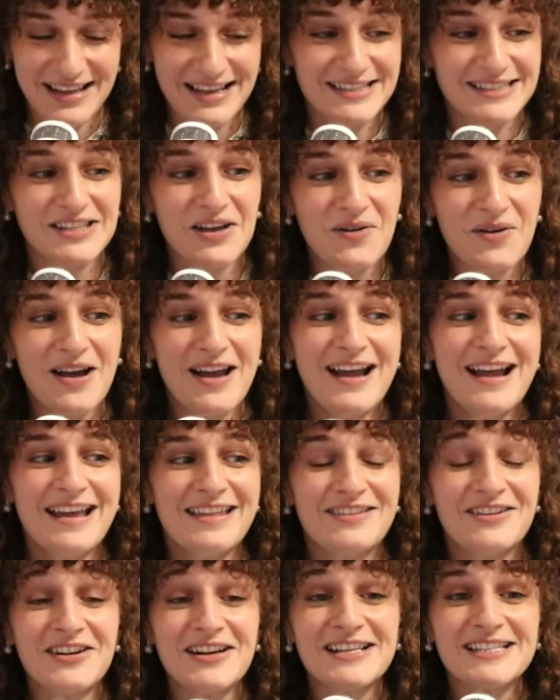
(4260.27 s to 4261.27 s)
And so
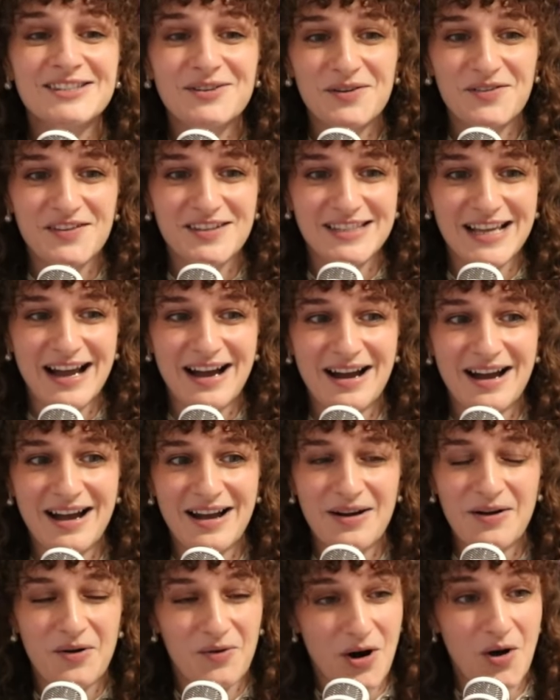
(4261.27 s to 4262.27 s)
there is sort of this
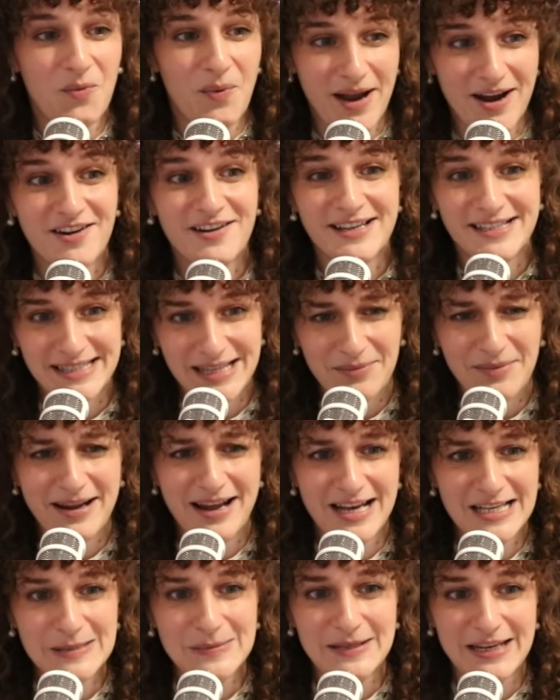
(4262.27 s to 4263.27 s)
awareness that my
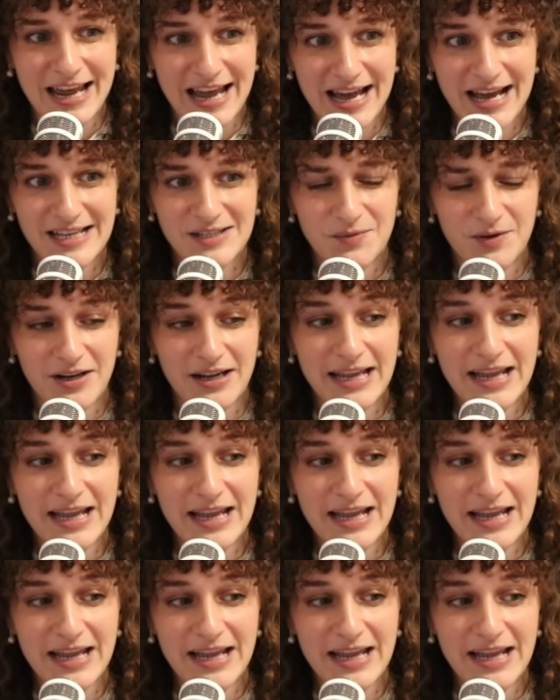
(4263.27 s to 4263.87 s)
husband has where